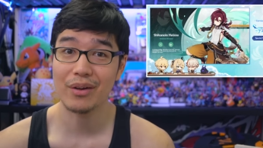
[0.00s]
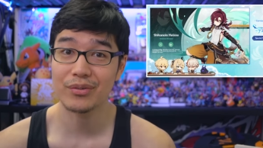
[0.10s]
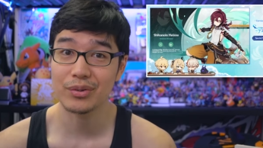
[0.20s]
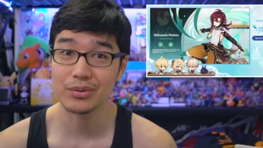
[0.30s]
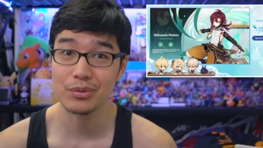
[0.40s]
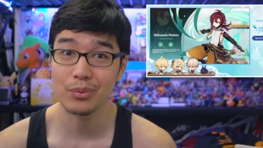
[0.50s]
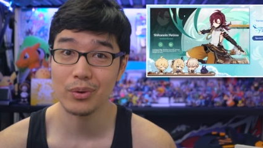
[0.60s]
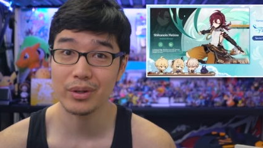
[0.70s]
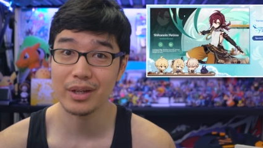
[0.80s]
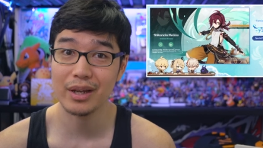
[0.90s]
after
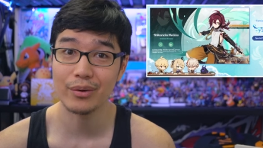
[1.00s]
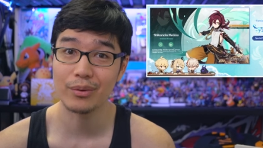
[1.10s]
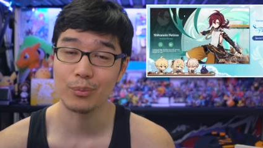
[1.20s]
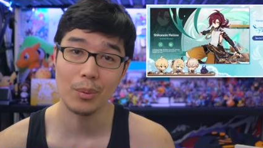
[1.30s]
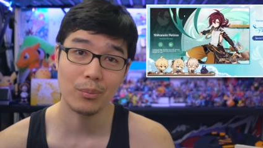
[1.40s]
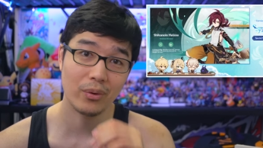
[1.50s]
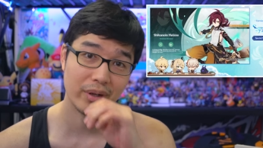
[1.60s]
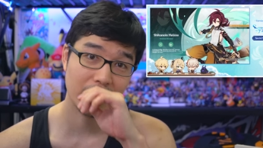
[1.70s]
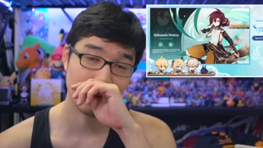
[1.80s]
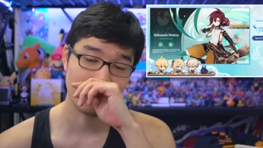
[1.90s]
2.8 or
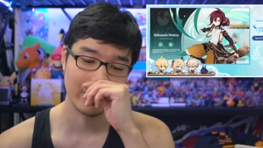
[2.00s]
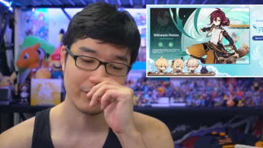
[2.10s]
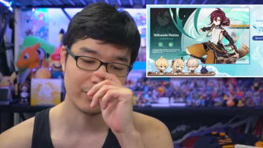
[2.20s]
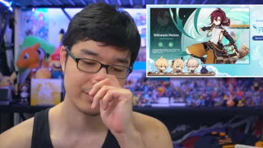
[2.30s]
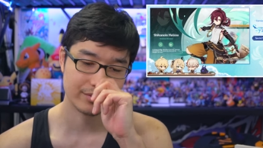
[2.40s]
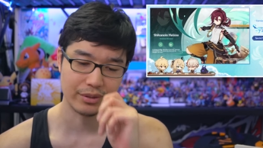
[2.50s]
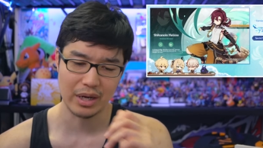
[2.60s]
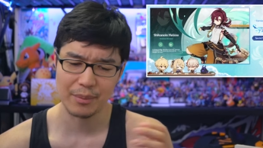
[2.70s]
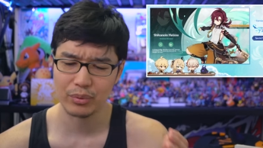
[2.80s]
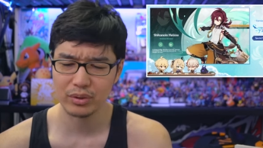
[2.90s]
1.8 or whatever. So
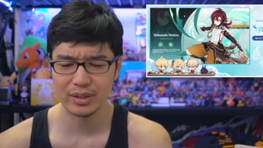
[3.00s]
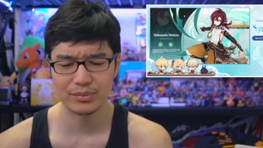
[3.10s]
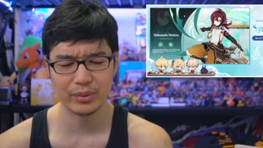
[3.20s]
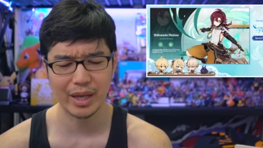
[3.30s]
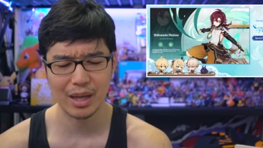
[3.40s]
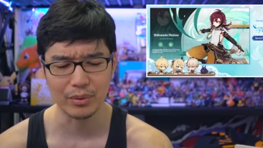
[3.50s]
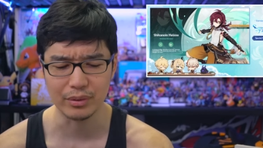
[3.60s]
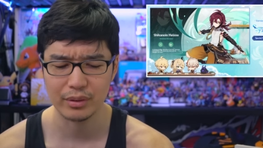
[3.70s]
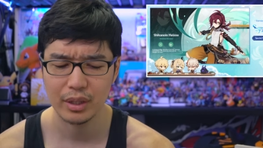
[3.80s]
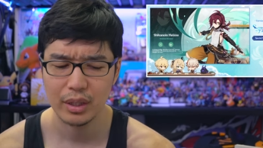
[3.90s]
I believe that's what
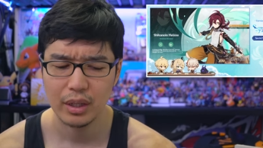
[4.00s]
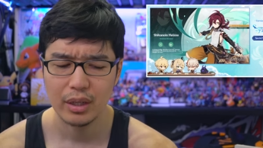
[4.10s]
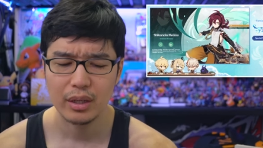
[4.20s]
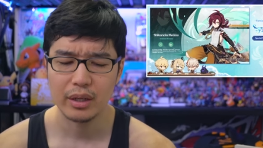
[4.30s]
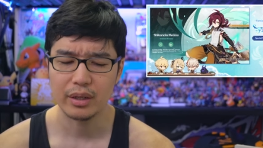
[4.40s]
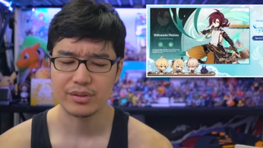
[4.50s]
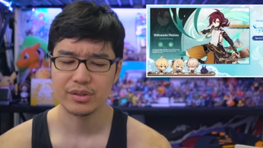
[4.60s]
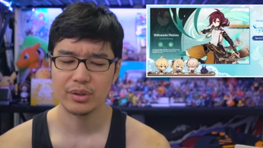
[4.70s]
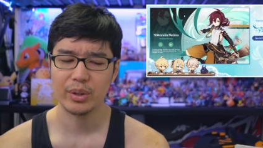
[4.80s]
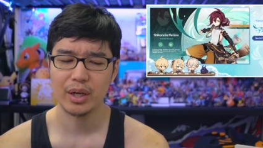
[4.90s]
happened. And
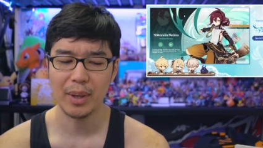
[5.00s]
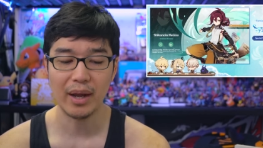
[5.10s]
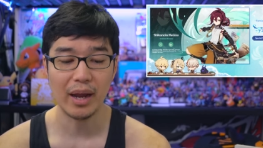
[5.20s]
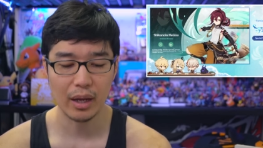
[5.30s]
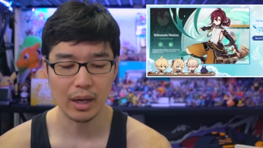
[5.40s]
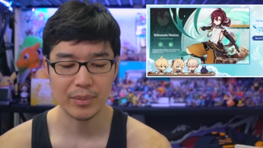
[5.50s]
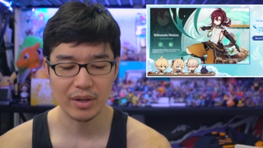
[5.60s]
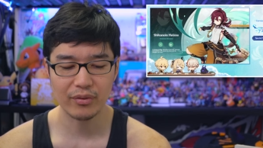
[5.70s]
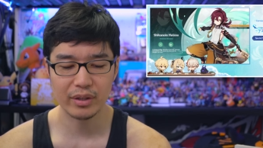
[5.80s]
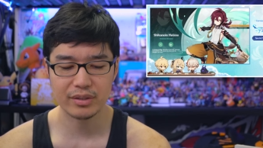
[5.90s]
so um, I, am
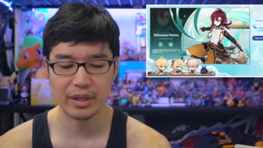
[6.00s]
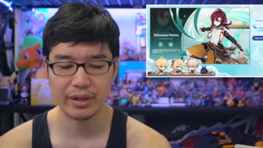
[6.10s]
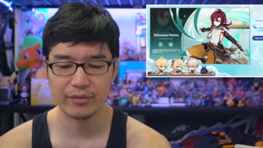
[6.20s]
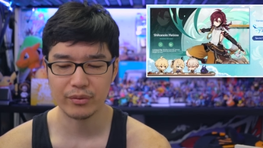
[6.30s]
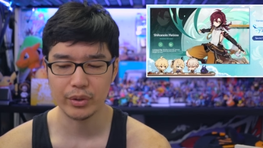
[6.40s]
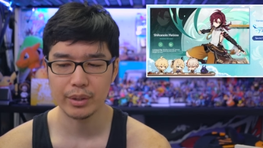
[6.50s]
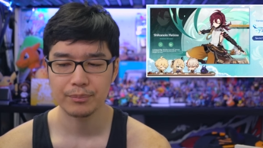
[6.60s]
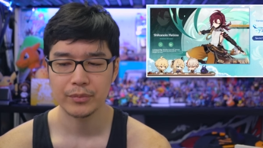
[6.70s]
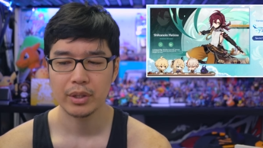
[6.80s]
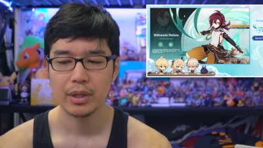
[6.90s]
definitely excited for it.
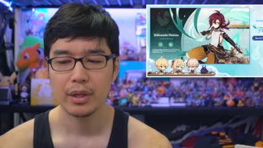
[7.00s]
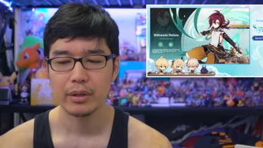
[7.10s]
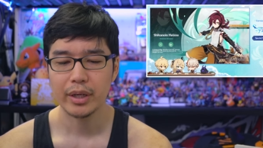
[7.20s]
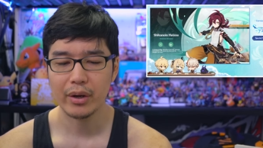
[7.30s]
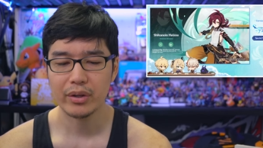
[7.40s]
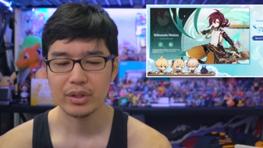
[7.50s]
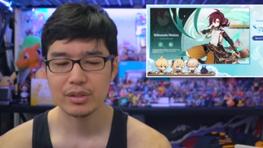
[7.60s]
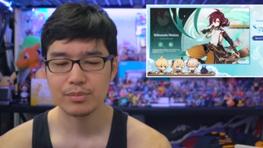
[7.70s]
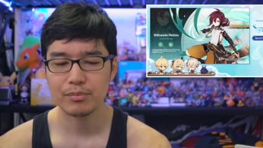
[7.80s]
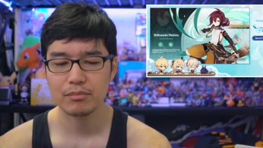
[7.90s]
Now it
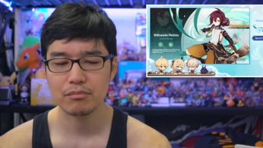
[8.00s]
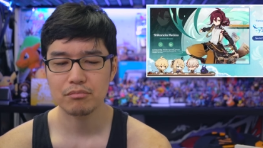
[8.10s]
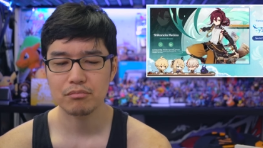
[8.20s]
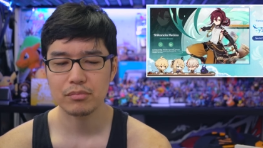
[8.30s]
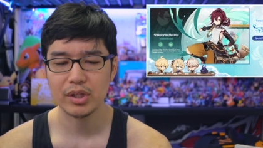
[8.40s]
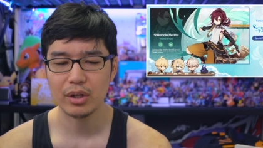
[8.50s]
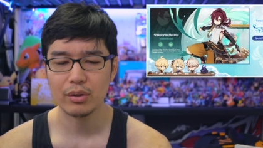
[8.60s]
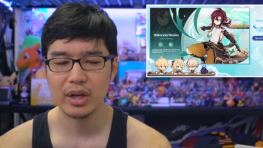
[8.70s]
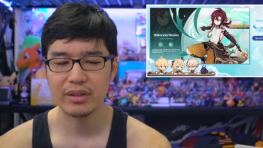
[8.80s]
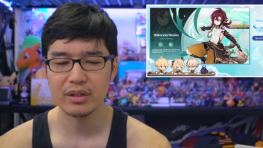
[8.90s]
does, you
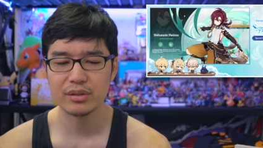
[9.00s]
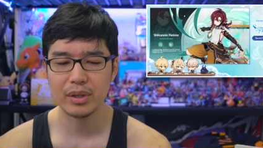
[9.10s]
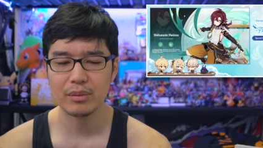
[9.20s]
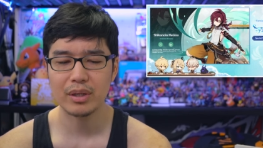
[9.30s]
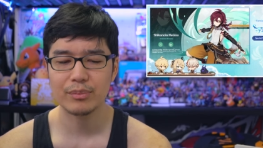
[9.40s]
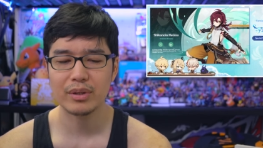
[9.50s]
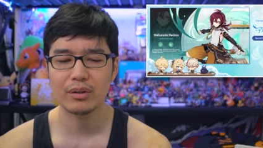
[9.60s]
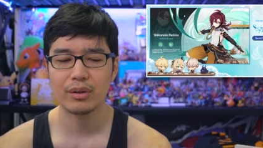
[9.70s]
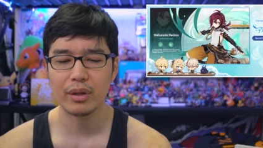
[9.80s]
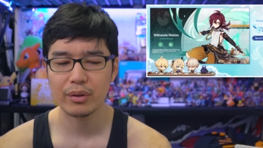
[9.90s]
know, it does make, make me a
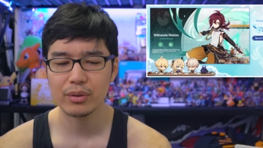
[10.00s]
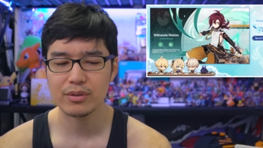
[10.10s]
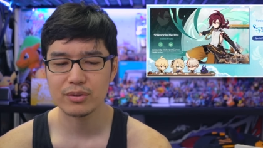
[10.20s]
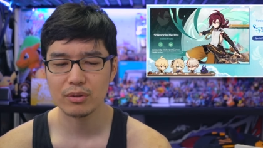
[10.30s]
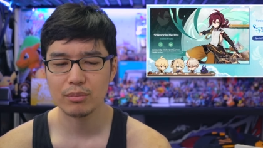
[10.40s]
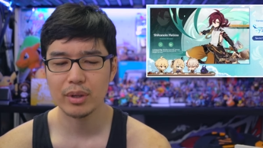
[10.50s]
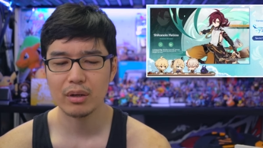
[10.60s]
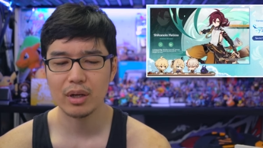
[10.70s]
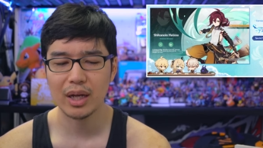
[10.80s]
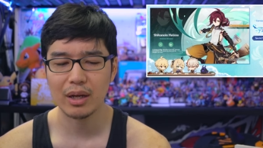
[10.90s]
little concerned
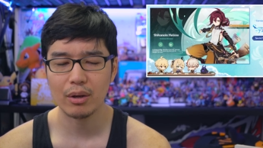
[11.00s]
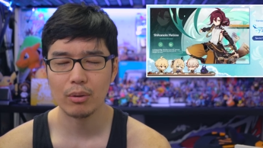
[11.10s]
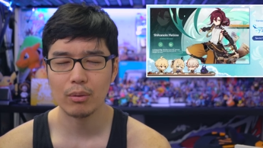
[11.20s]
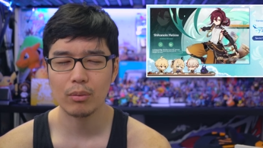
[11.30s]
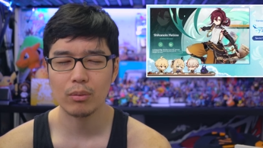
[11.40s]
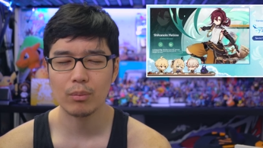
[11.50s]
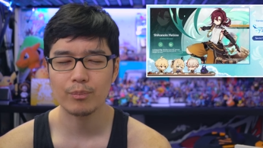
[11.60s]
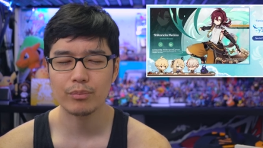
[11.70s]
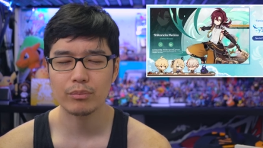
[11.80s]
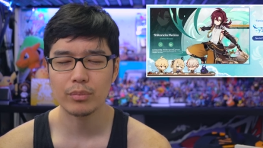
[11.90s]
about how
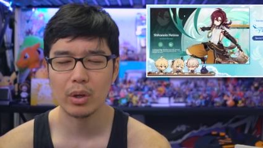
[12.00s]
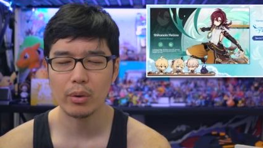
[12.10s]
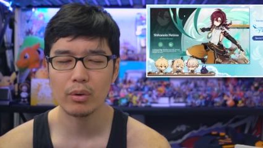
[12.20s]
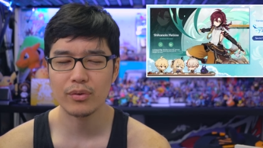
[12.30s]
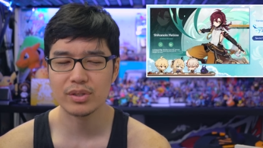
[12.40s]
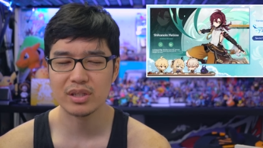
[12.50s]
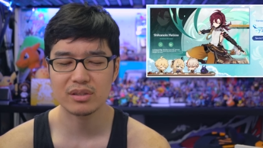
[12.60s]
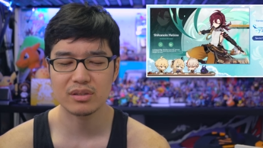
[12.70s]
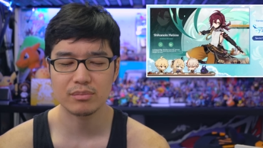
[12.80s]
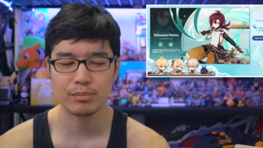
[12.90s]
Hoyoverse
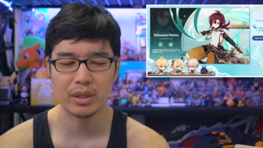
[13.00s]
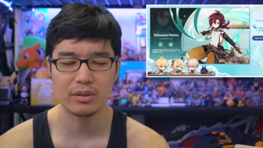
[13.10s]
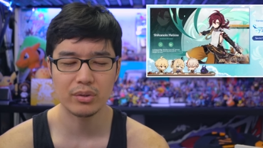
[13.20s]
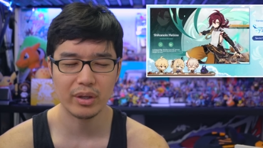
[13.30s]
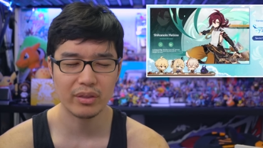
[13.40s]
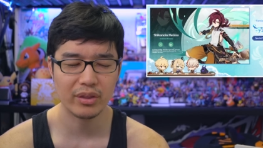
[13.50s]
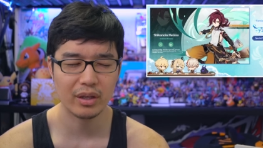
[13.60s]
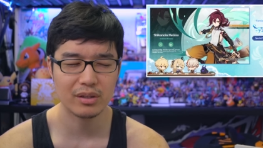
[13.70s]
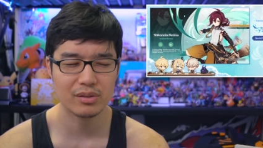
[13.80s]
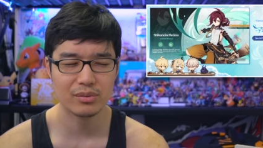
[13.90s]
has been doing
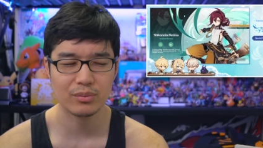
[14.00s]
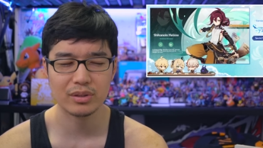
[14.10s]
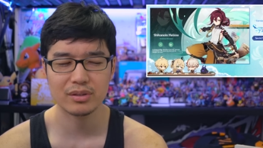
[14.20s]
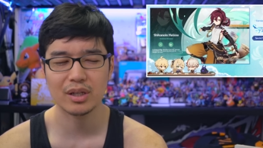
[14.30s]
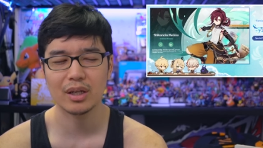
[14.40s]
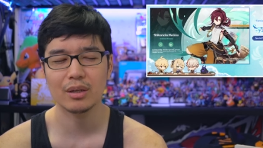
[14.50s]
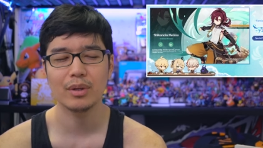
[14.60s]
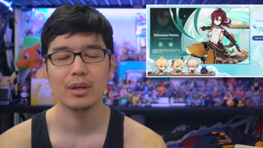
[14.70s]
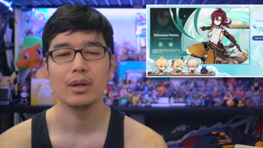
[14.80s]
things with this game,